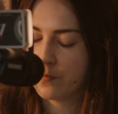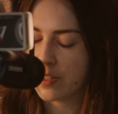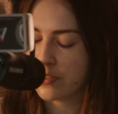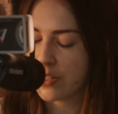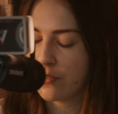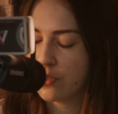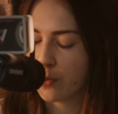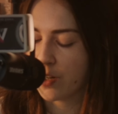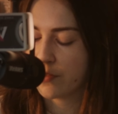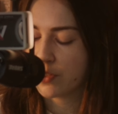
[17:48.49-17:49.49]
The 7
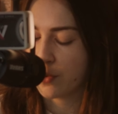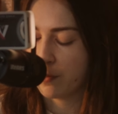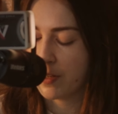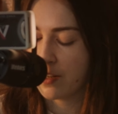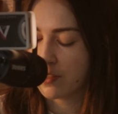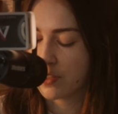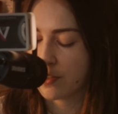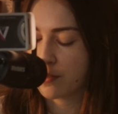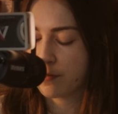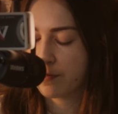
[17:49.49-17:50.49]
dwarfs told me not
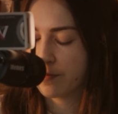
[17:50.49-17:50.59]
to."